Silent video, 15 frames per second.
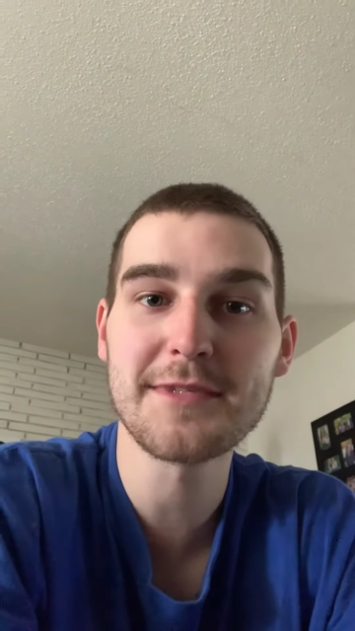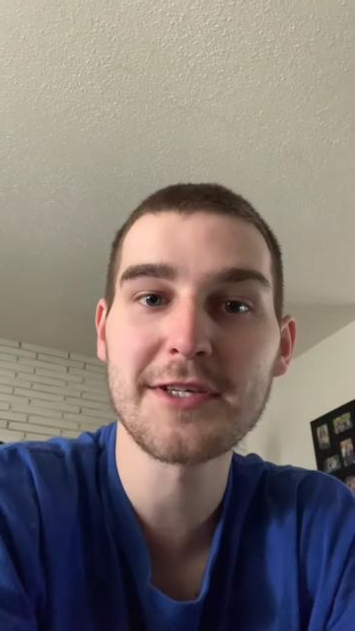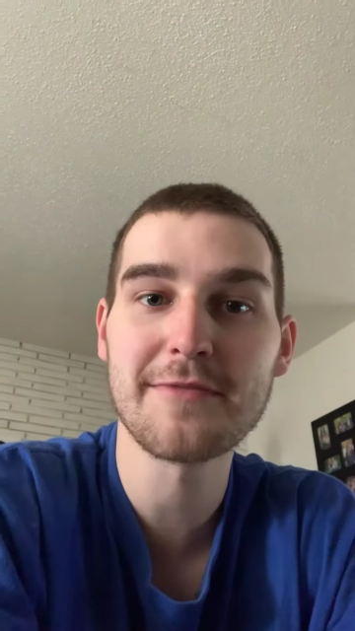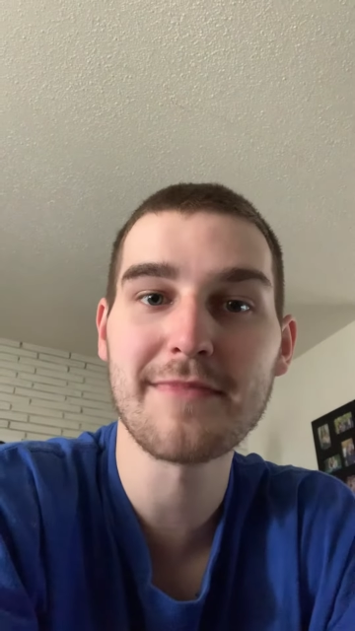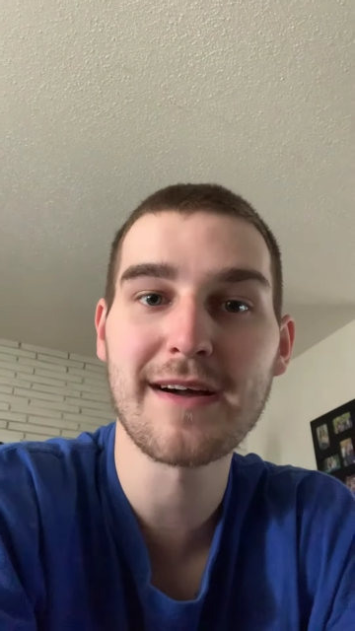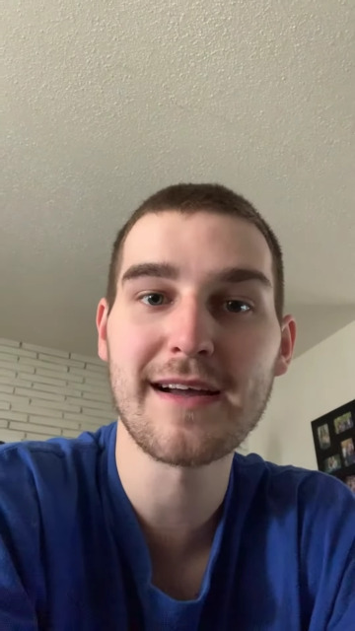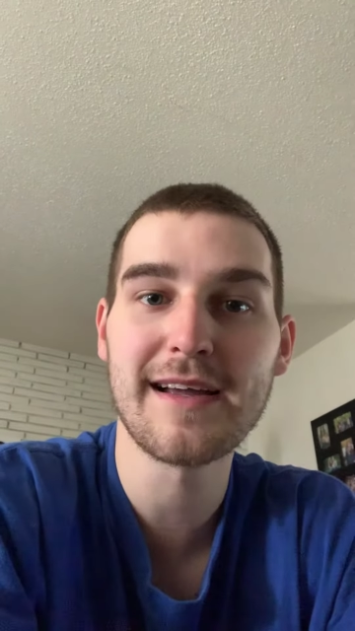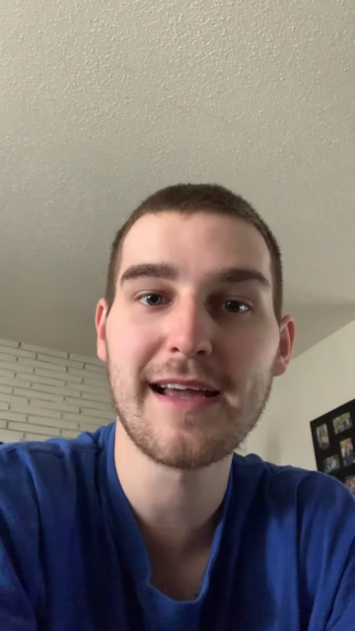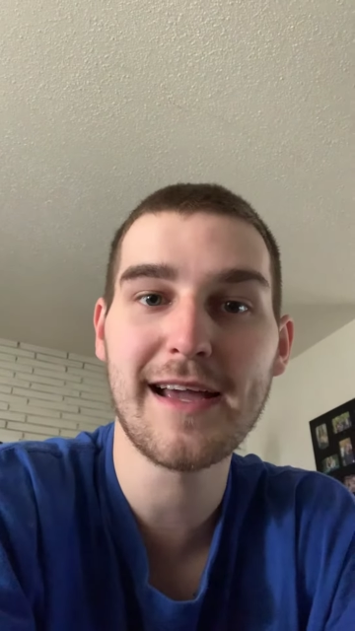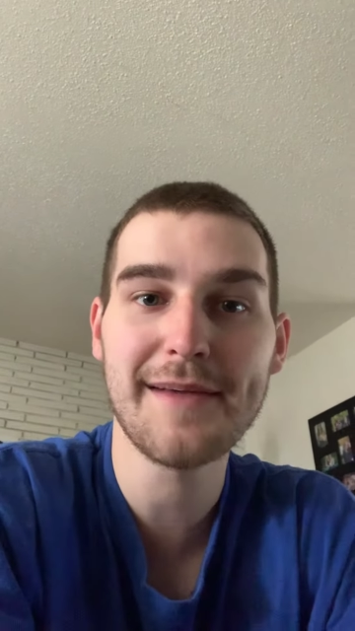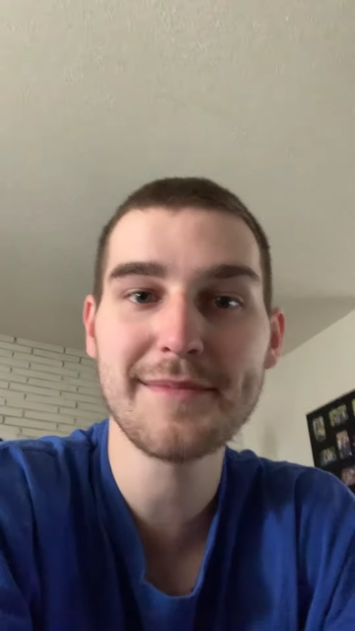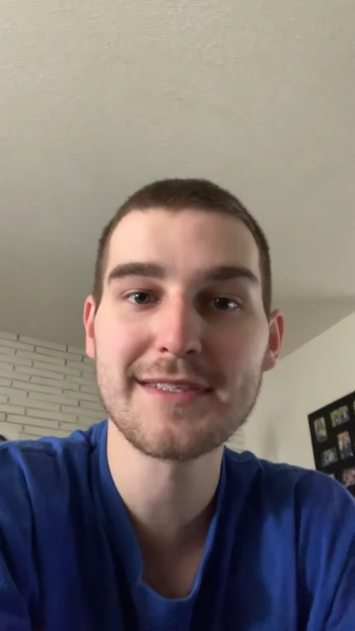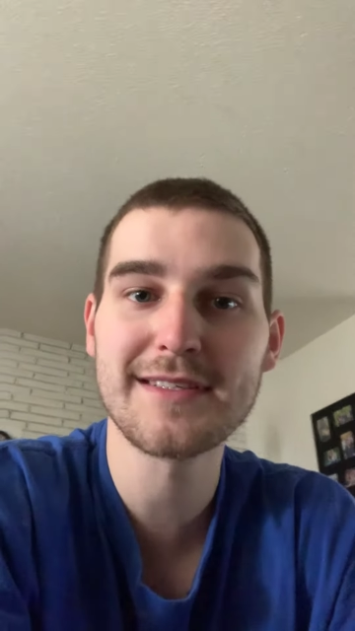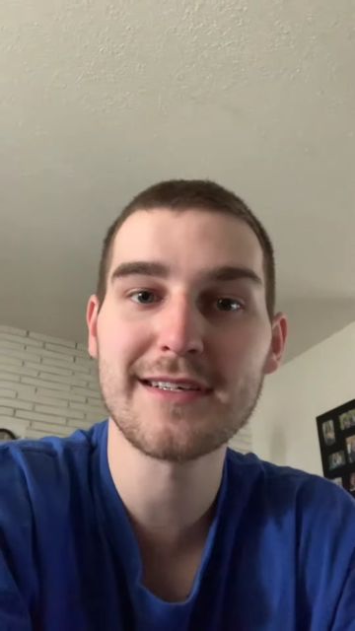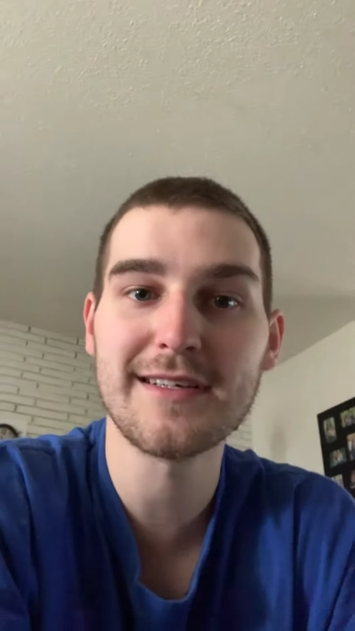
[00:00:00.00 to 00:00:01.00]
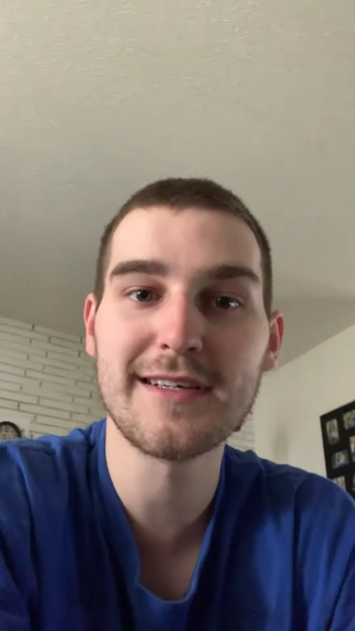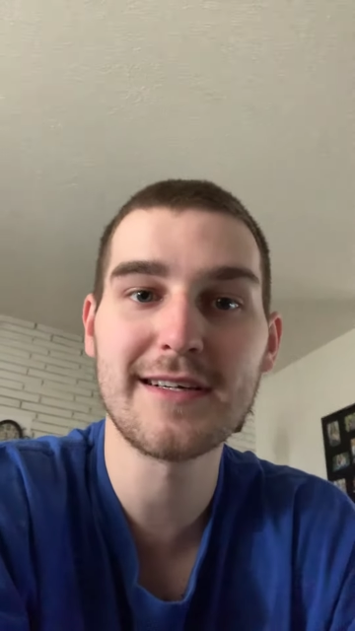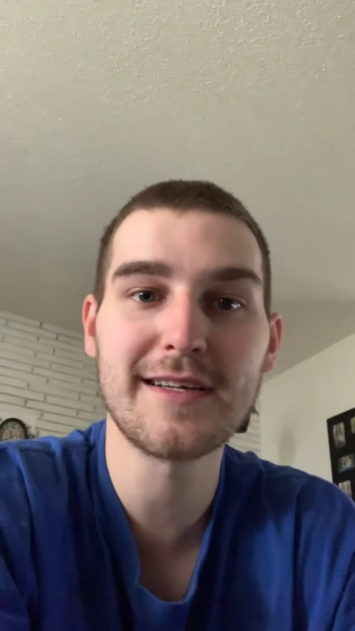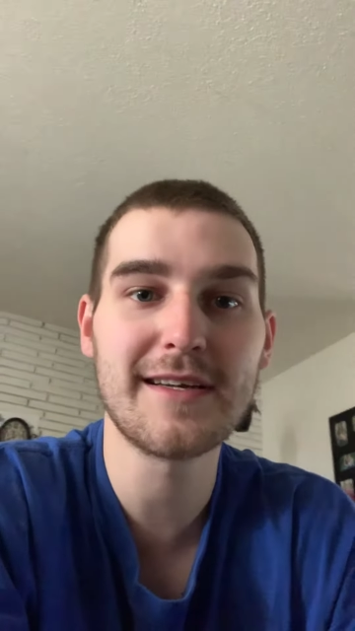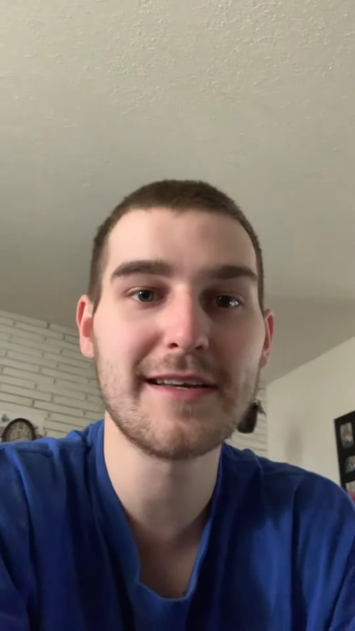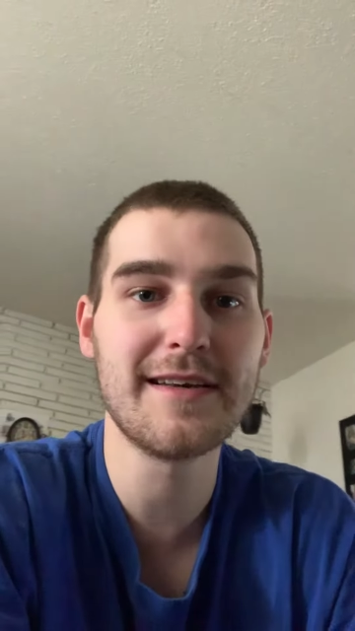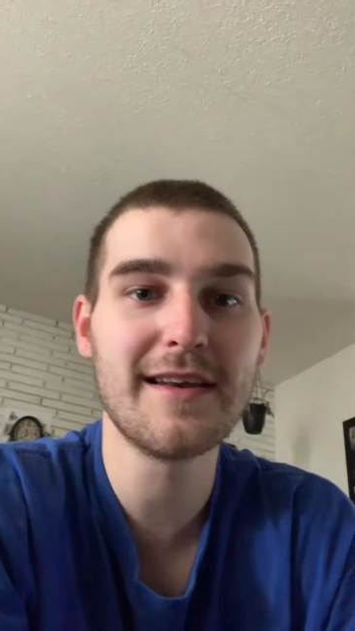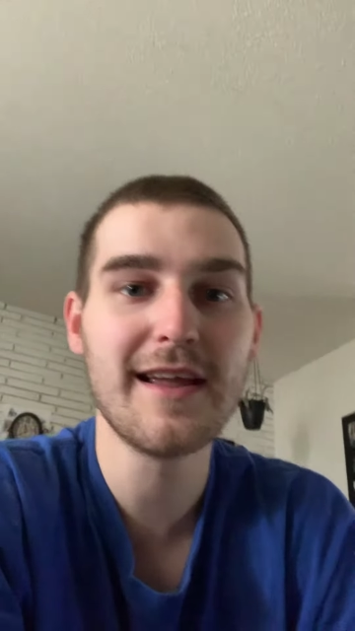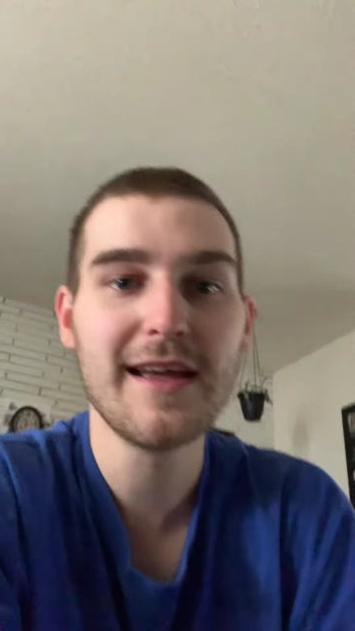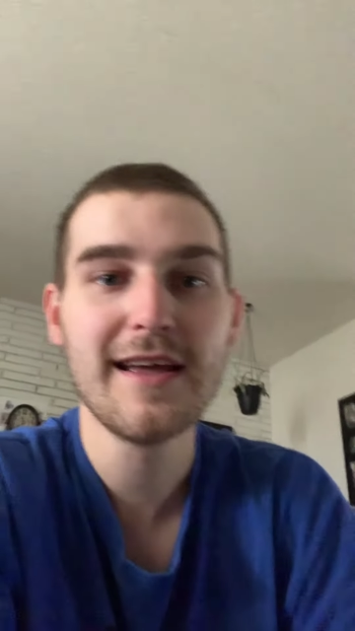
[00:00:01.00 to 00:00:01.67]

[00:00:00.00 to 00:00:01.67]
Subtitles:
to my Amazon